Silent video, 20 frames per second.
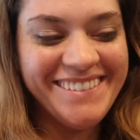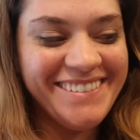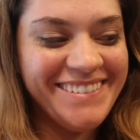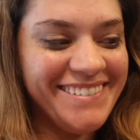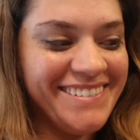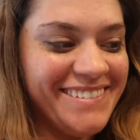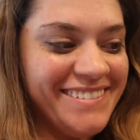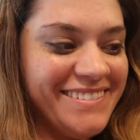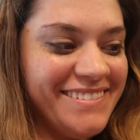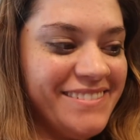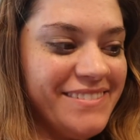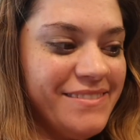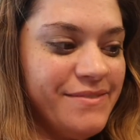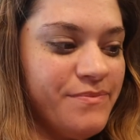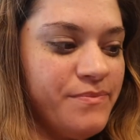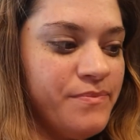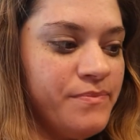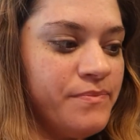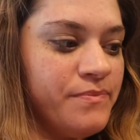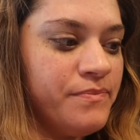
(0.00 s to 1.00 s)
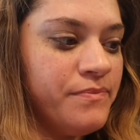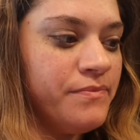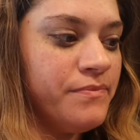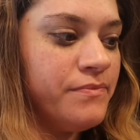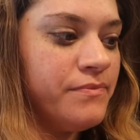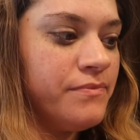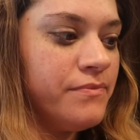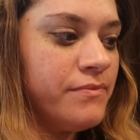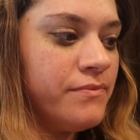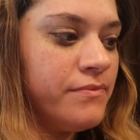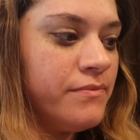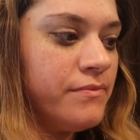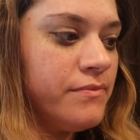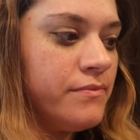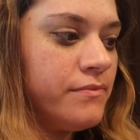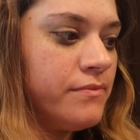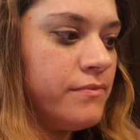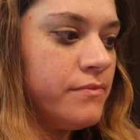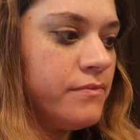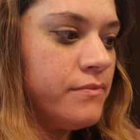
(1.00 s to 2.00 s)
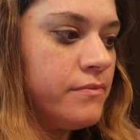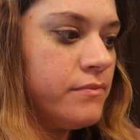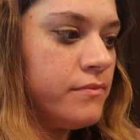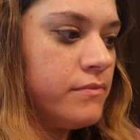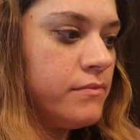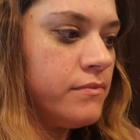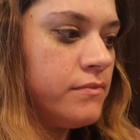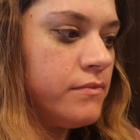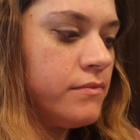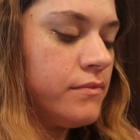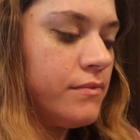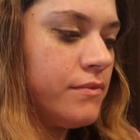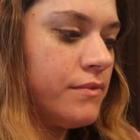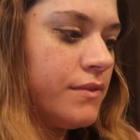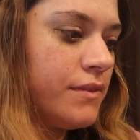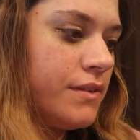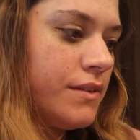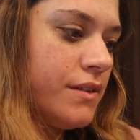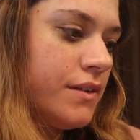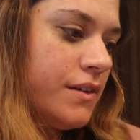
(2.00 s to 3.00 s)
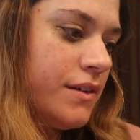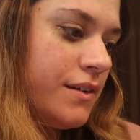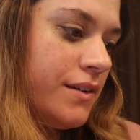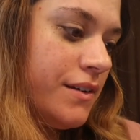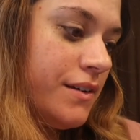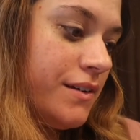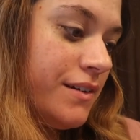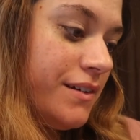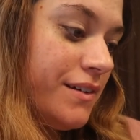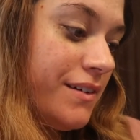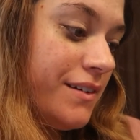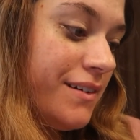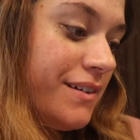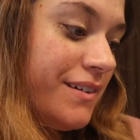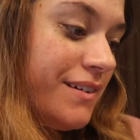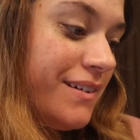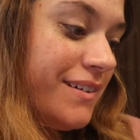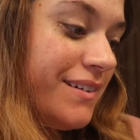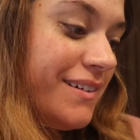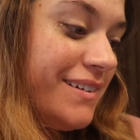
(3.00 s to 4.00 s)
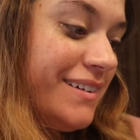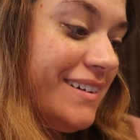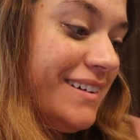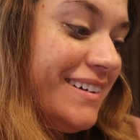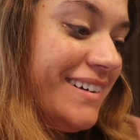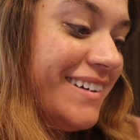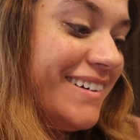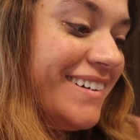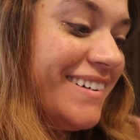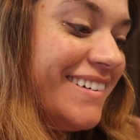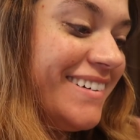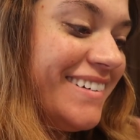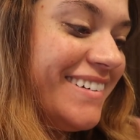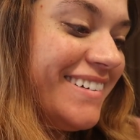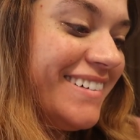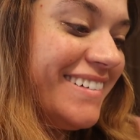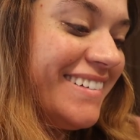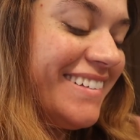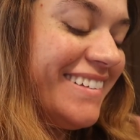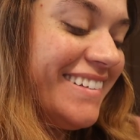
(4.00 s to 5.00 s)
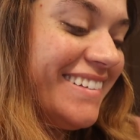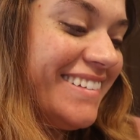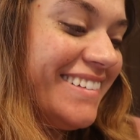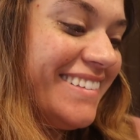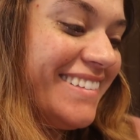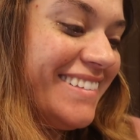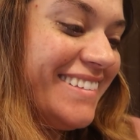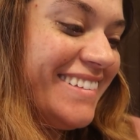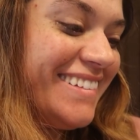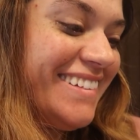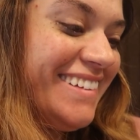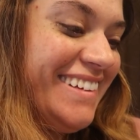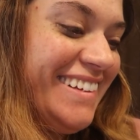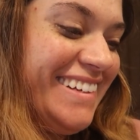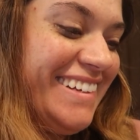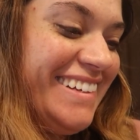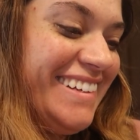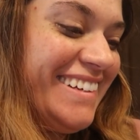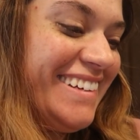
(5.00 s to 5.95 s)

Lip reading: (no one is talking)